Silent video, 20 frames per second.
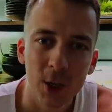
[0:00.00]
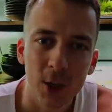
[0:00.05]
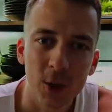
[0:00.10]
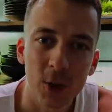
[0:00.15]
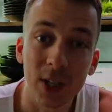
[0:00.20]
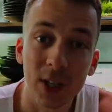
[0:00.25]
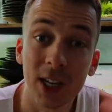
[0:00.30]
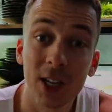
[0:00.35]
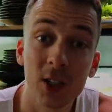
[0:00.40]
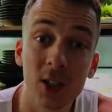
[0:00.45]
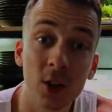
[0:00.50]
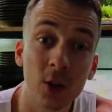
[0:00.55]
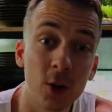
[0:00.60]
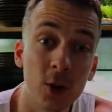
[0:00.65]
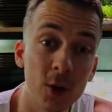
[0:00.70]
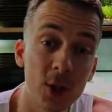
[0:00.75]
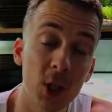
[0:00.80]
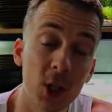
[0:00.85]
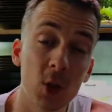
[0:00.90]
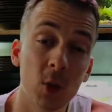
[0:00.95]
So that is the
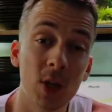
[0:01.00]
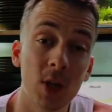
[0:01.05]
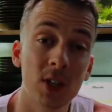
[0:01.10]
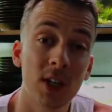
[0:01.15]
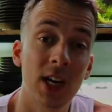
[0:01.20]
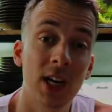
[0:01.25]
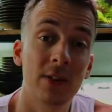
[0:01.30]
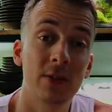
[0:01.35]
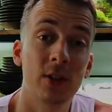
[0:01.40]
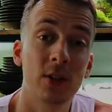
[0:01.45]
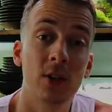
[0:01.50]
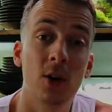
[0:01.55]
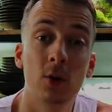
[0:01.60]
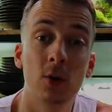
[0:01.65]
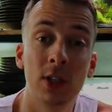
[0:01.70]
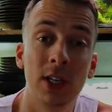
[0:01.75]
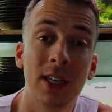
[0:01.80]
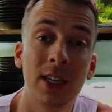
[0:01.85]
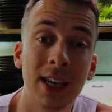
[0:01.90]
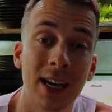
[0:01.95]
current situation after
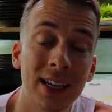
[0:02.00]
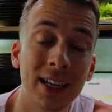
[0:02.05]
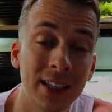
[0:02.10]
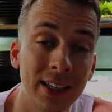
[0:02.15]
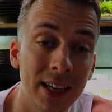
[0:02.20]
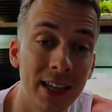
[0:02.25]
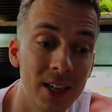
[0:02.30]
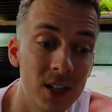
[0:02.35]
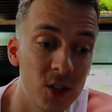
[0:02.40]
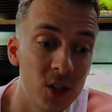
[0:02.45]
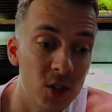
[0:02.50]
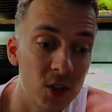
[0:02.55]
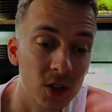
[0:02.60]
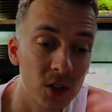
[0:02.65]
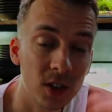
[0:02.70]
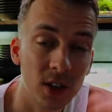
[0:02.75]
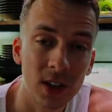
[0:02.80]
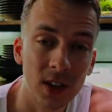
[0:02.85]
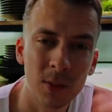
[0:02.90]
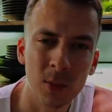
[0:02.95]
only 9 days.
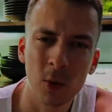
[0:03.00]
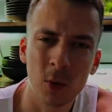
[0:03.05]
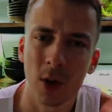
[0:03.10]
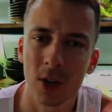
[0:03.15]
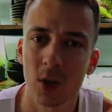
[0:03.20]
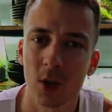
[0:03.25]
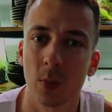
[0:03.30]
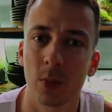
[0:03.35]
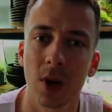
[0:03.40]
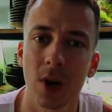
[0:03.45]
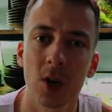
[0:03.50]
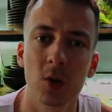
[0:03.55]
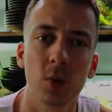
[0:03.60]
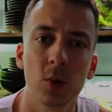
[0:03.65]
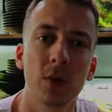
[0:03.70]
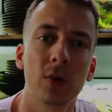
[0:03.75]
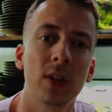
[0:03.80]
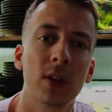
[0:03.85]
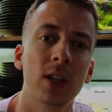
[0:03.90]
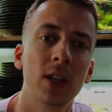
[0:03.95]
I'm quite surprised
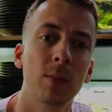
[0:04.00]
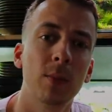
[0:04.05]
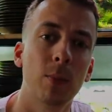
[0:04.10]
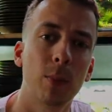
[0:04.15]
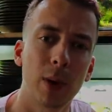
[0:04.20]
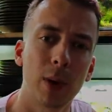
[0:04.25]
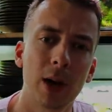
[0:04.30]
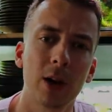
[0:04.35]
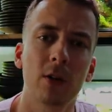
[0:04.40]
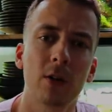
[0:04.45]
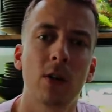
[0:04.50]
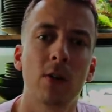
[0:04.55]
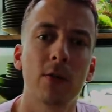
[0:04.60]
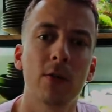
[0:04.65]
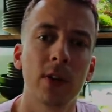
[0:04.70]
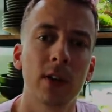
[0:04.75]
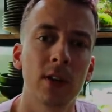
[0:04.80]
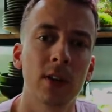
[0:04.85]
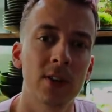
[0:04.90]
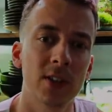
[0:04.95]
with the plant growth
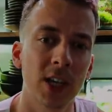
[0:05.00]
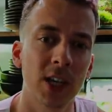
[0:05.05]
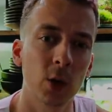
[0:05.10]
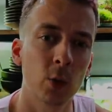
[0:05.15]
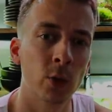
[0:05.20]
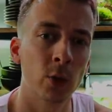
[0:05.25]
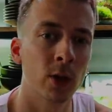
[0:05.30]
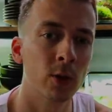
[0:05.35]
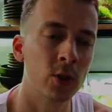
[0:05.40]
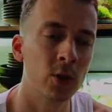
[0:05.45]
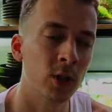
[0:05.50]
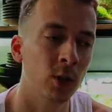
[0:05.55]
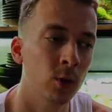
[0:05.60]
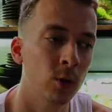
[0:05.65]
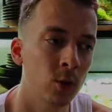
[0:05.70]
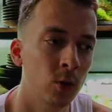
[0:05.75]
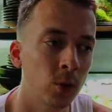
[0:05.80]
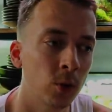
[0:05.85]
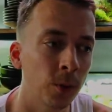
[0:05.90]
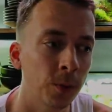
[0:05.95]
in the tank without
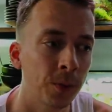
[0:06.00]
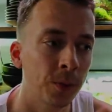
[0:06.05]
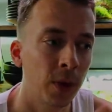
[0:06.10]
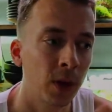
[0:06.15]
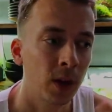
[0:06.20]
CO2.